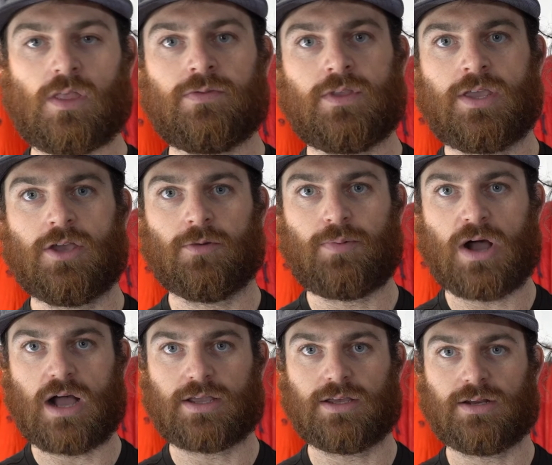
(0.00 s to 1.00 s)
The heel
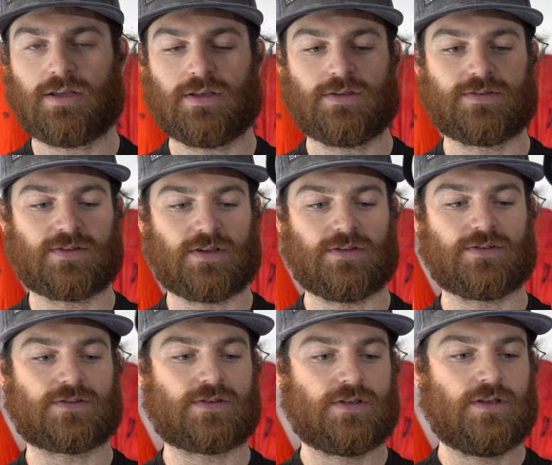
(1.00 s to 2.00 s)
pocket
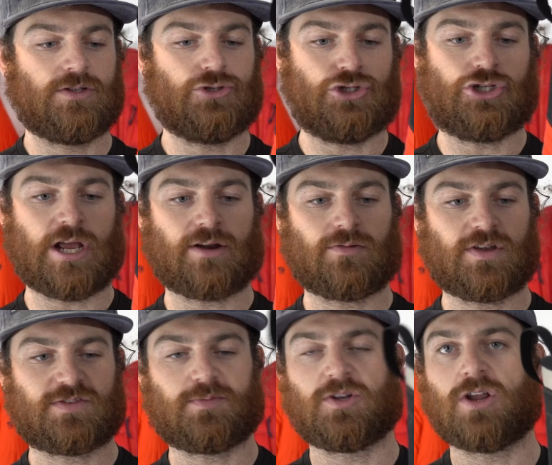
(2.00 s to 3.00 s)
is
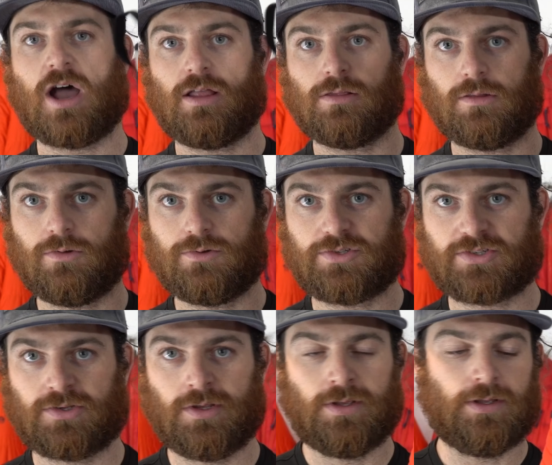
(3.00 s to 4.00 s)
generous but not
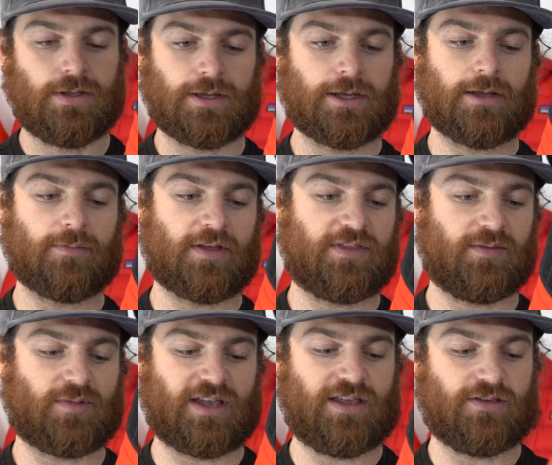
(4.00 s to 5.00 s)
loose. I
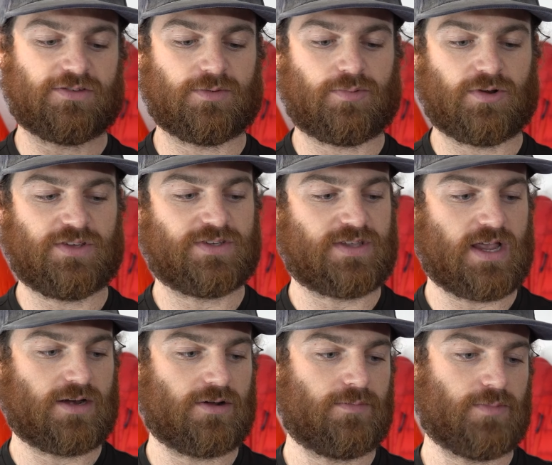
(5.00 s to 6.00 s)
think my heels are pretty
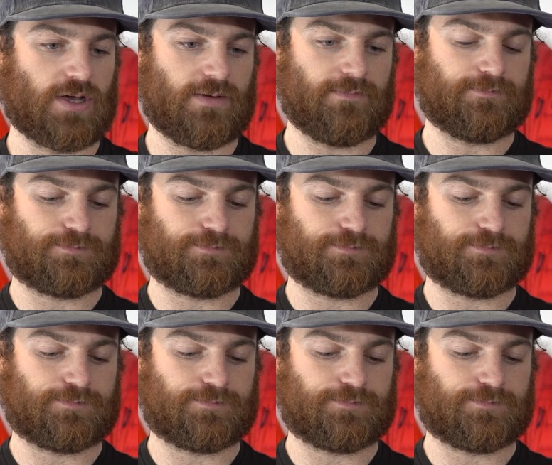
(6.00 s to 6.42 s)
standard, but